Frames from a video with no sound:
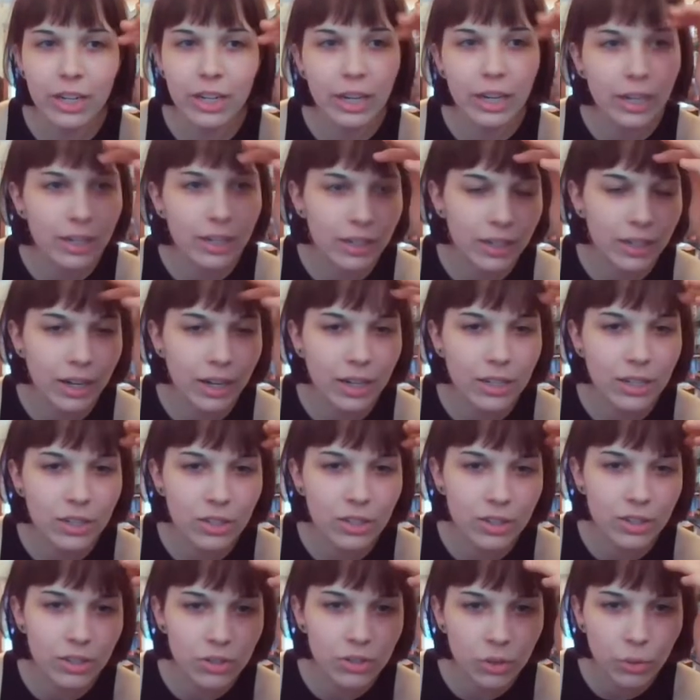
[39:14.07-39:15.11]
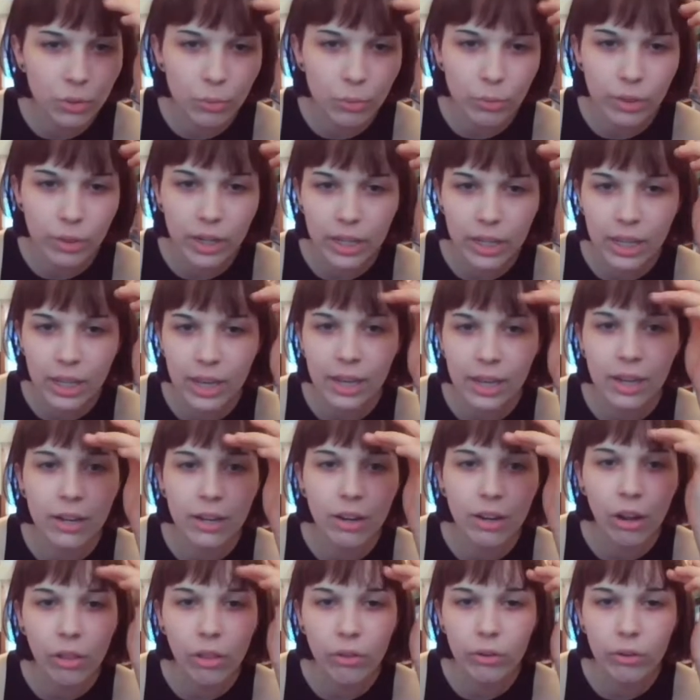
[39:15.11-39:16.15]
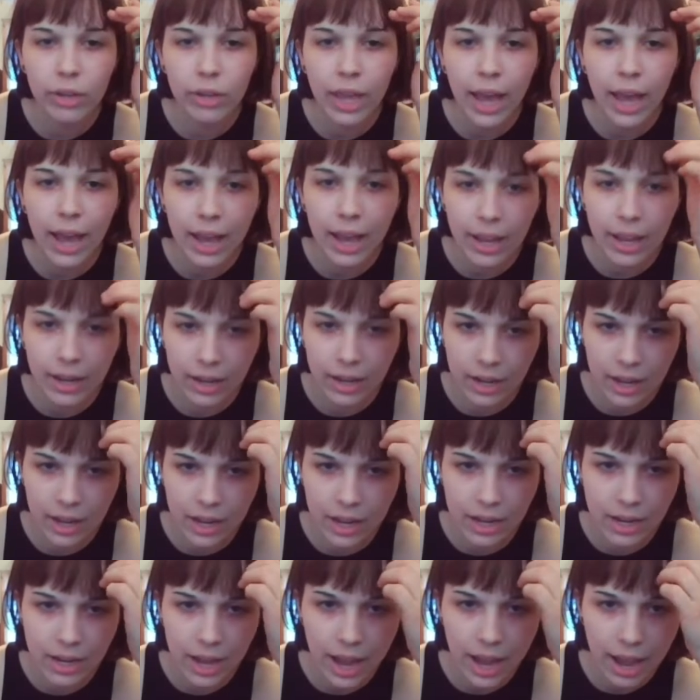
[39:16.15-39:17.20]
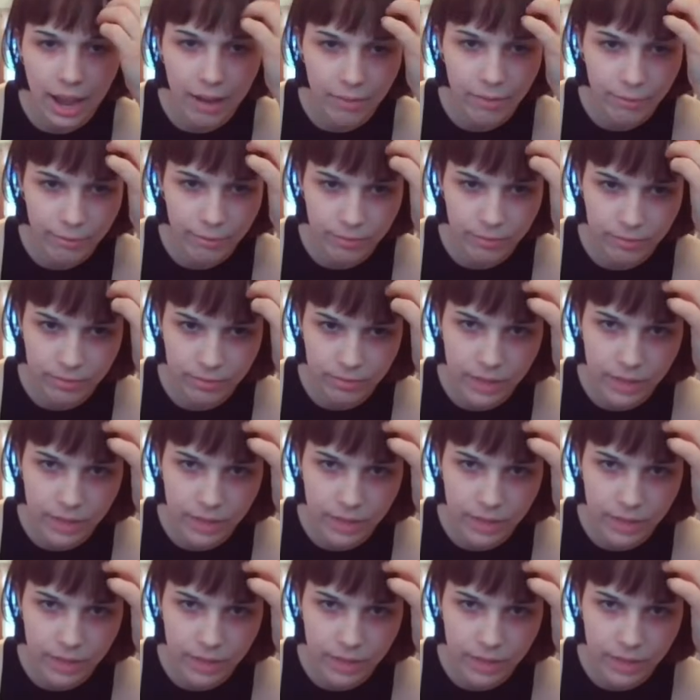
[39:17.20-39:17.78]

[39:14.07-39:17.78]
and I don't want to get another cat and have